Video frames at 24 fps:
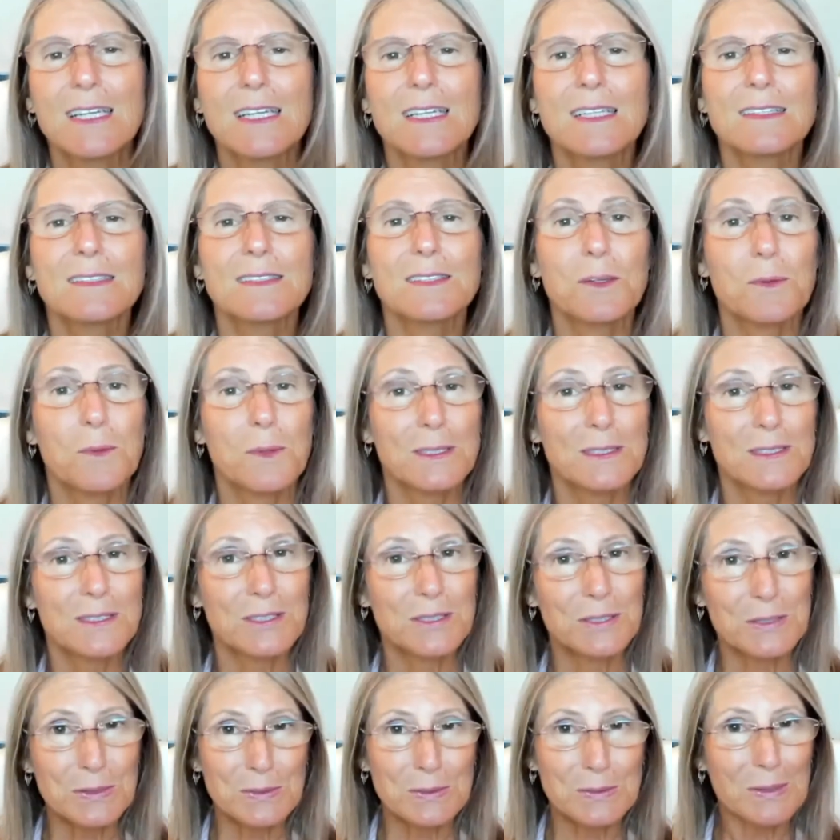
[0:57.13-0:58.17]
So once
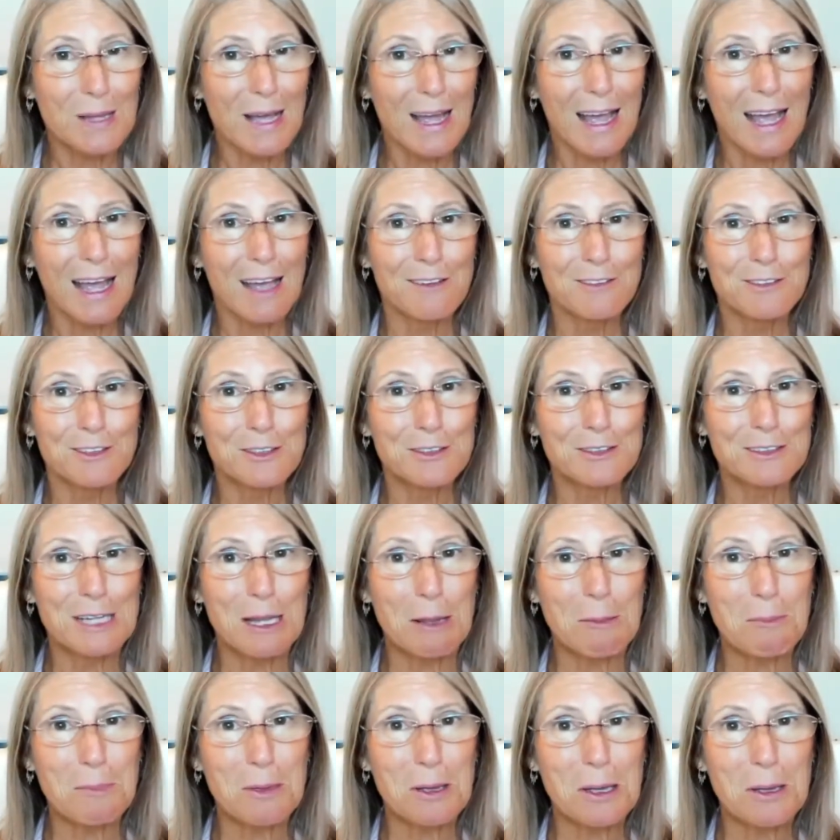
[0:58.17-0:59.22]
you have your
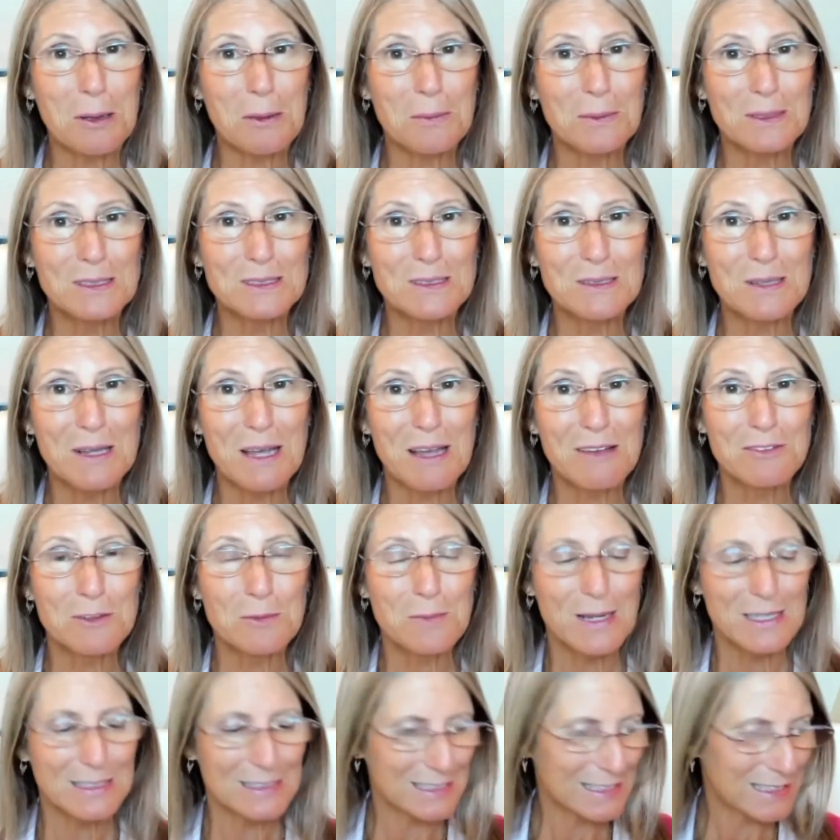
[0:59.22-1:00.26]
number, once you have your
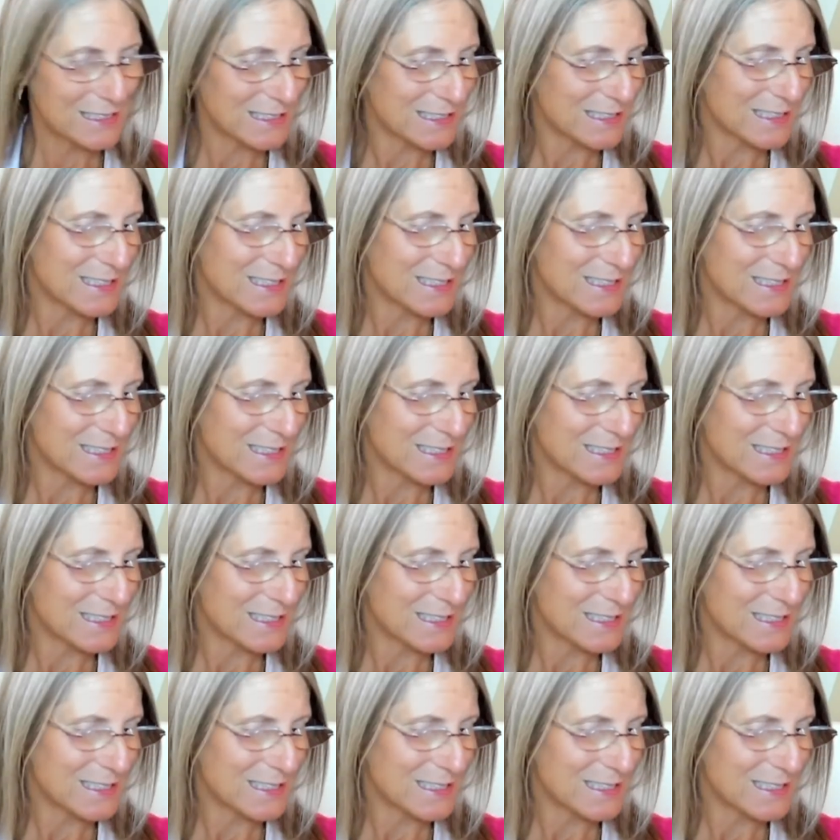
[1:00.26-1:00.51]
message,